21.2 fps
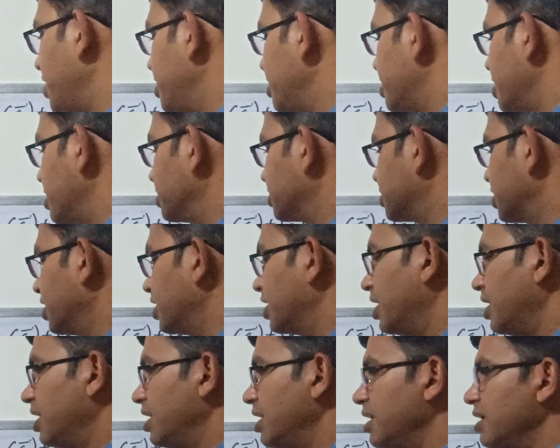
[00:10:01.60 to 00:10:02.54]

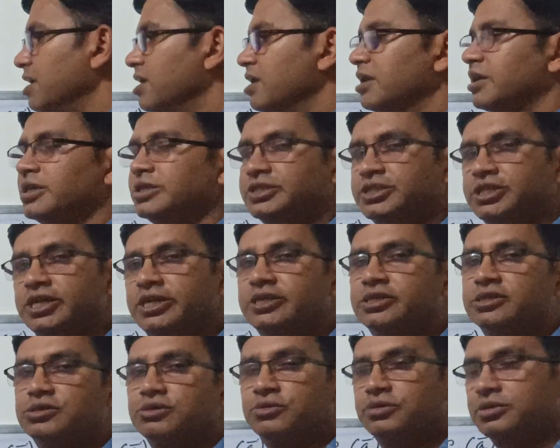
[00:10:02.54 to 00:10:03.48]
intentionally
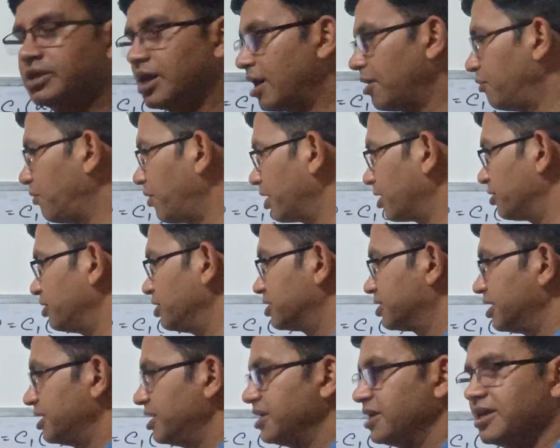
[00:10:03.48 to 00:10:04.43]
cheats with the, what we
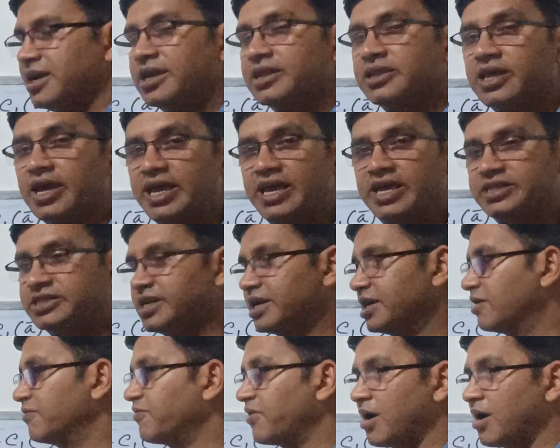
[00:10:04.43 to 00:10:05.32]
see here, the agent.